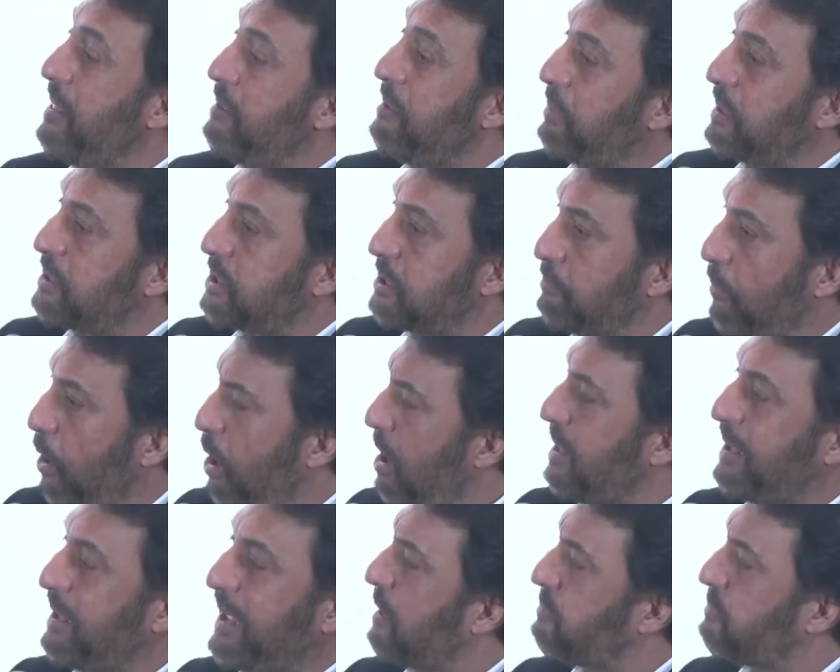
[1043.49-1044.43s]
But small
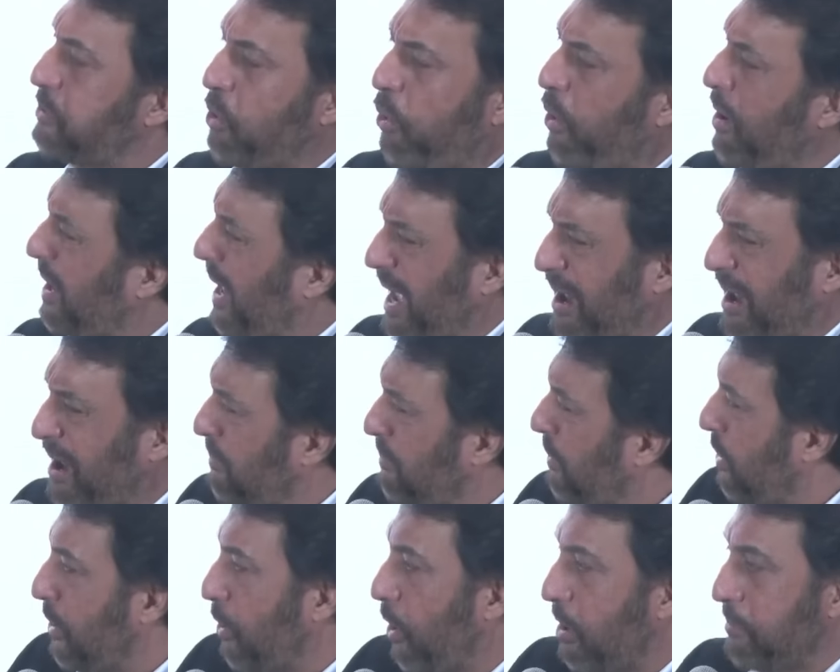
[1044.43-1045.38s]
caps don't care
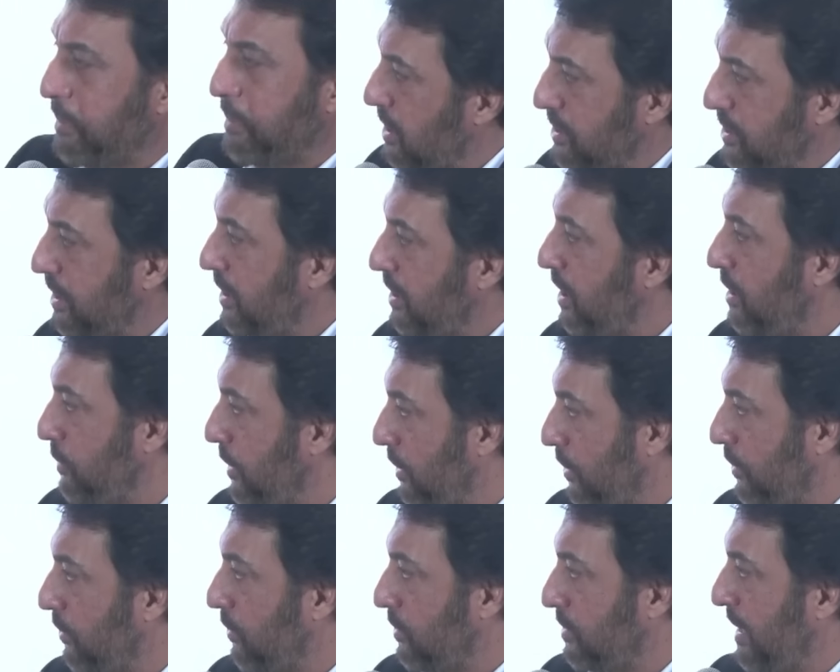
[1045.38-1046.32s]
about nominal GDP
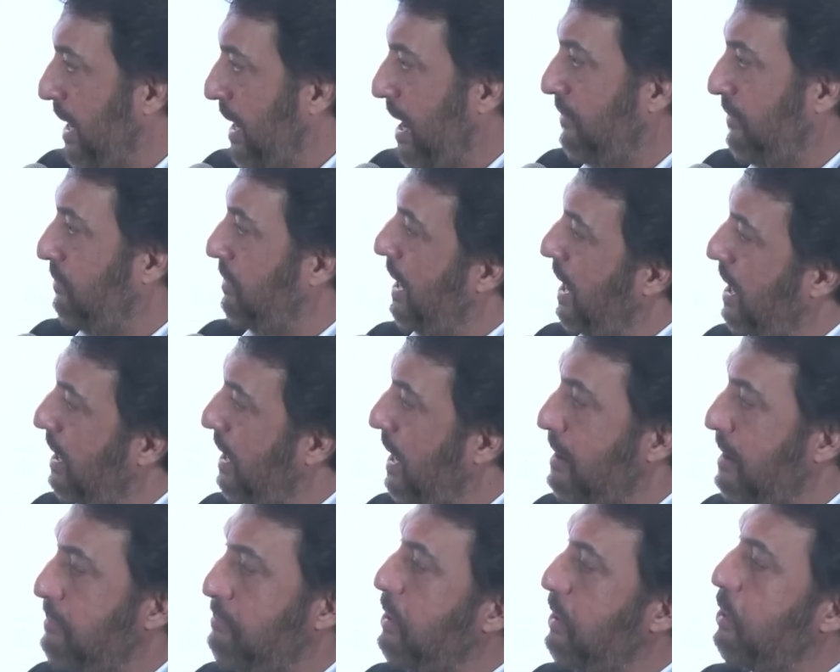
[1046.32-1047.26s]
growth. They are, they are
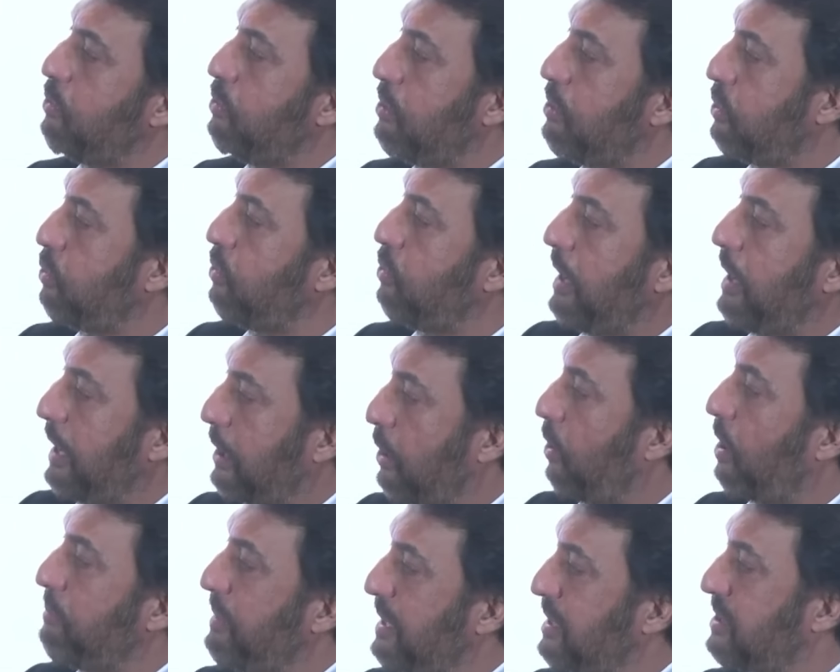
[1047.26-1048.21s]
immune to
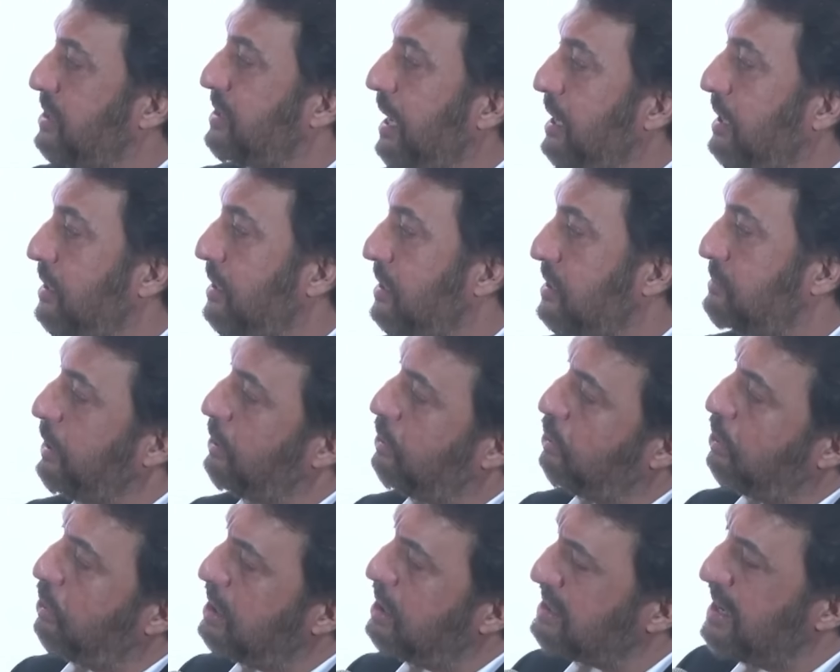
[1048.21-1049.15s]
economic cycles
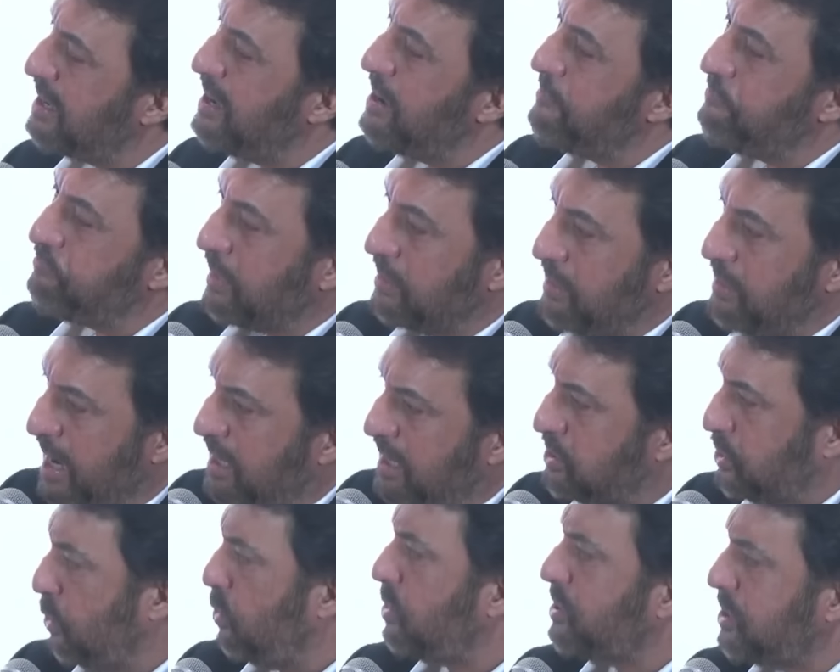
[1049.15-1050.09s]
because they are
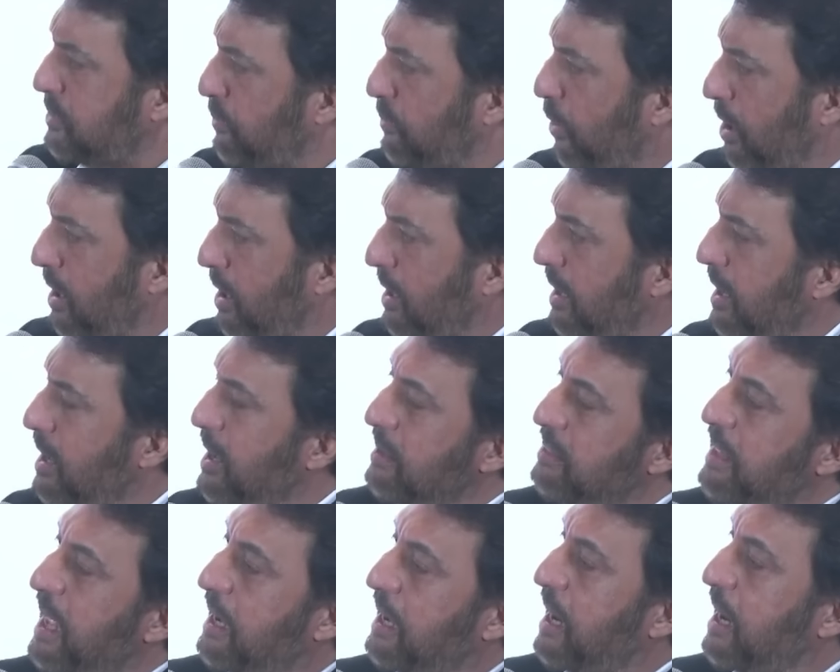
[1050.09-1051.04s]
so small,
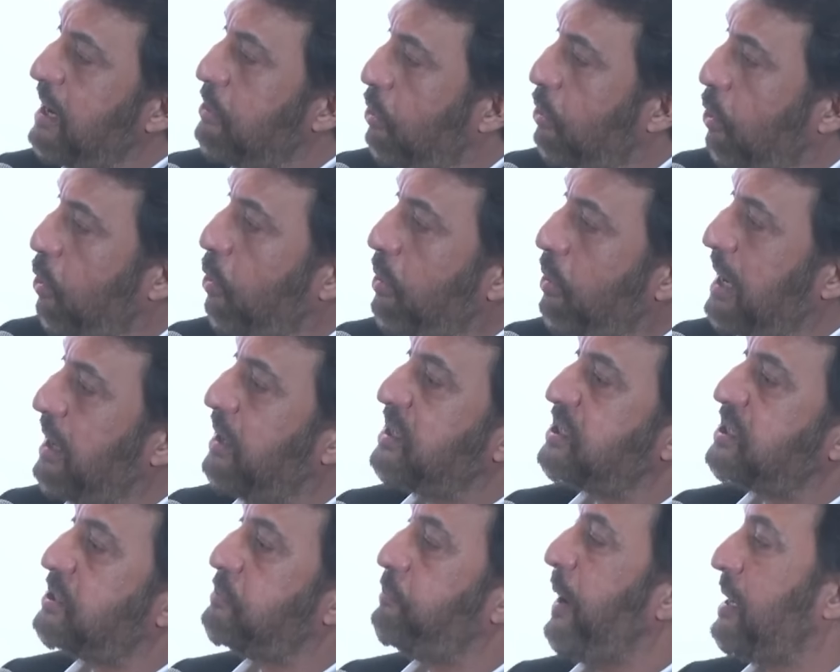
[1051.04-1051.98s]
they can grow
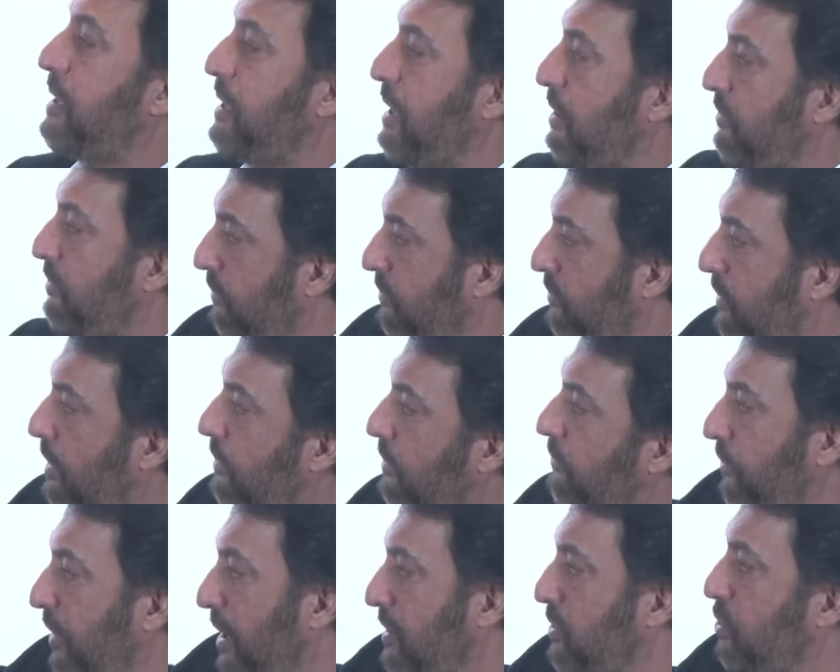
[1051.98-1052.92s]
irrespective of the
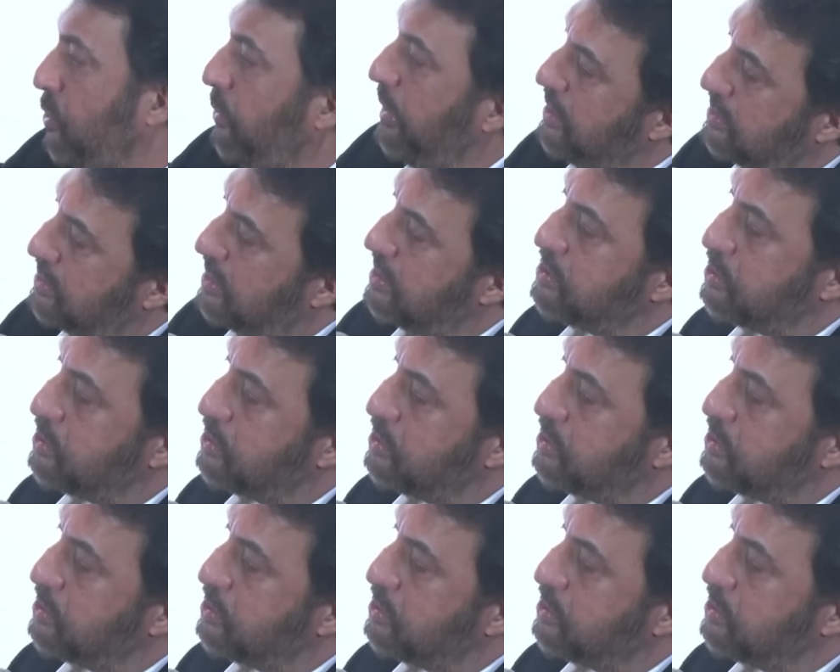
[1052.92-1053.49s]
fluctuations